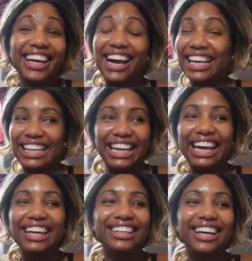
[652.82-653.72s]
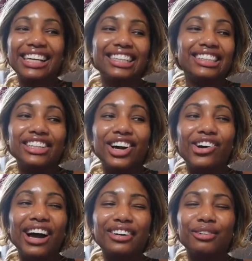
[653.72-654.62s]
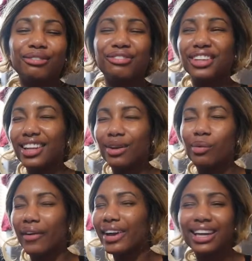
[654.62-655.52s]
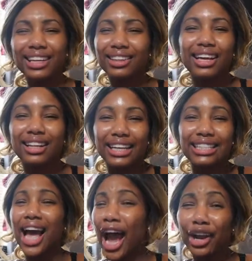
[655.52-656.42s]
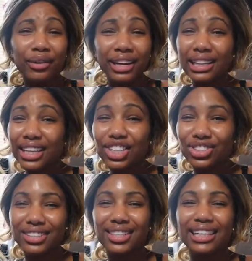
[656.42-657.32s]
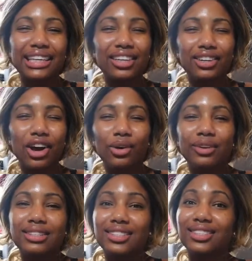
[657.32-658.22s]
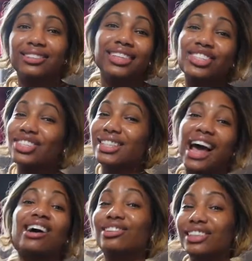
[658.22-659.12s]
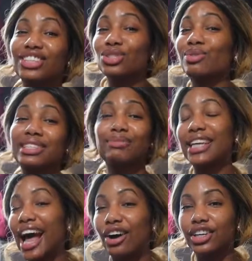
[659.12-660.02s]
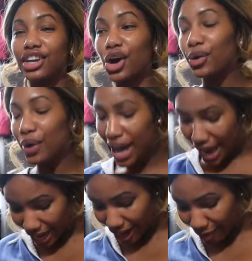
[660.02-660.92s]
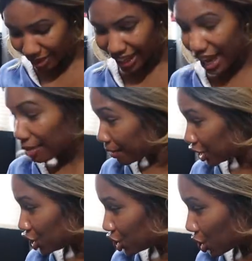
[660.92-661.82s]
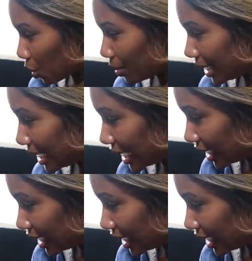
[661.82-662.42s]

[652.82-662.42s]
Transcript: I don't feel like wearing anything like tight or anything. It's just like, you know, it's just out. It just wants to be out, you know. And I'm like, am I showing?